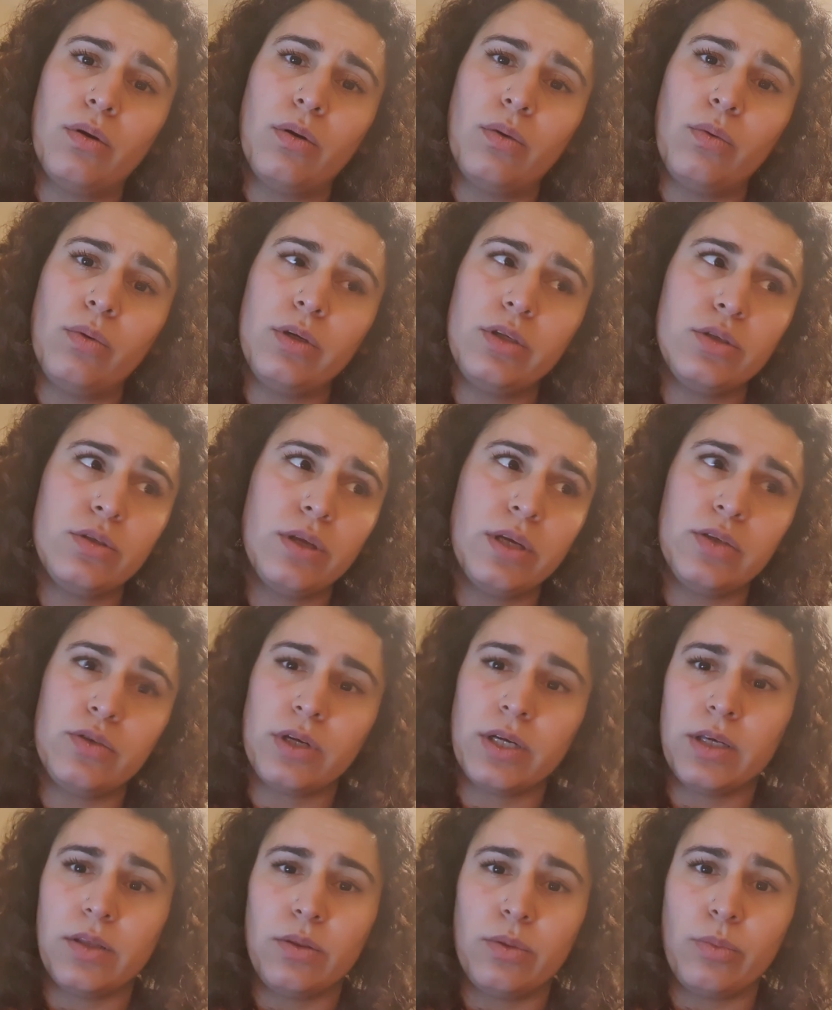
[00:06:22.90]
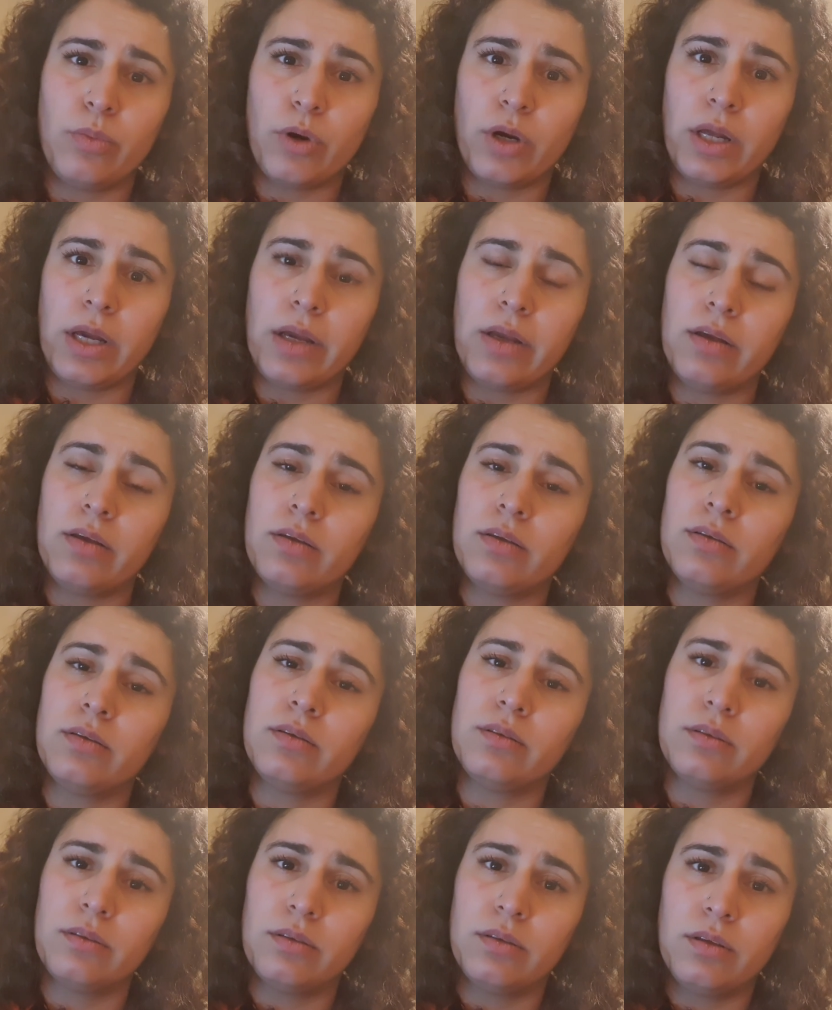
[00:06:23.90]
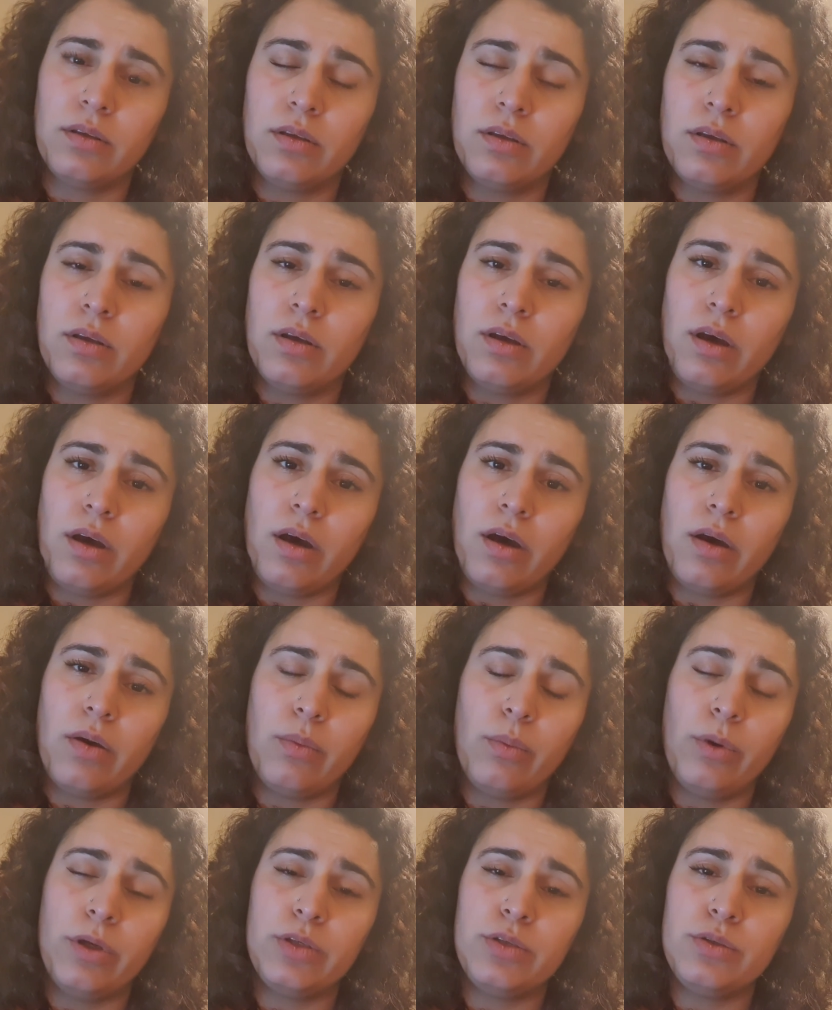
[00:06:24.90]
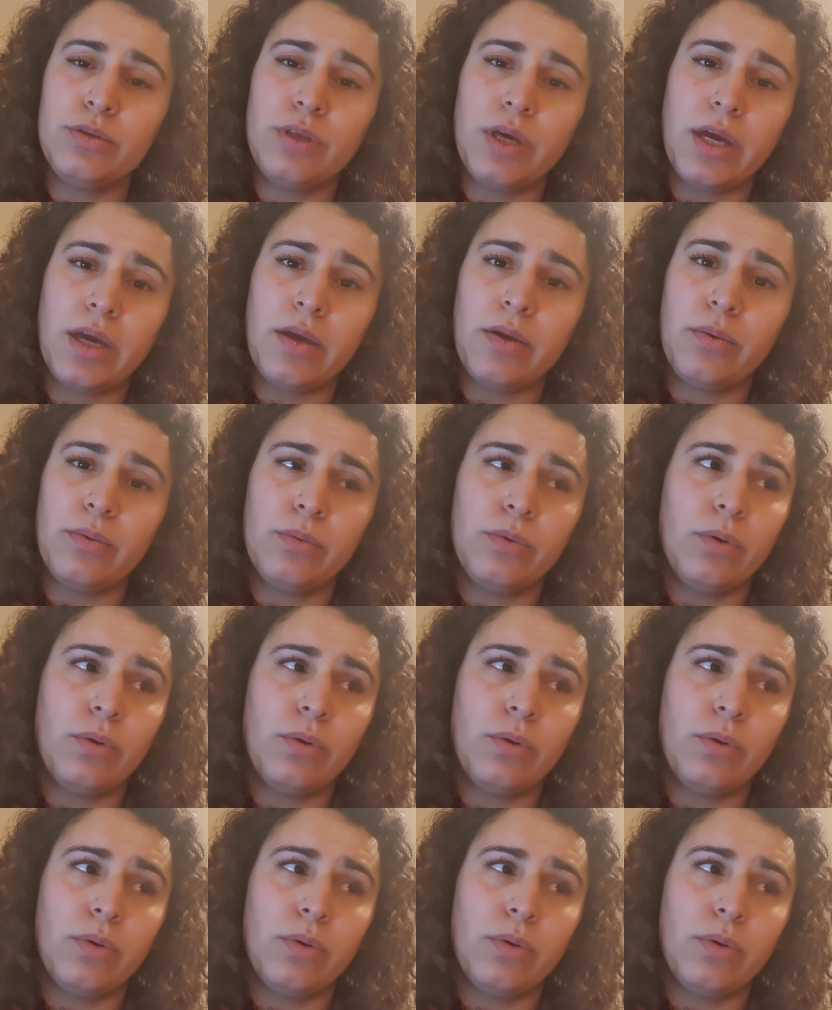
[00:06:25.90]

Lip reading: What do they drink in the morning? What do they,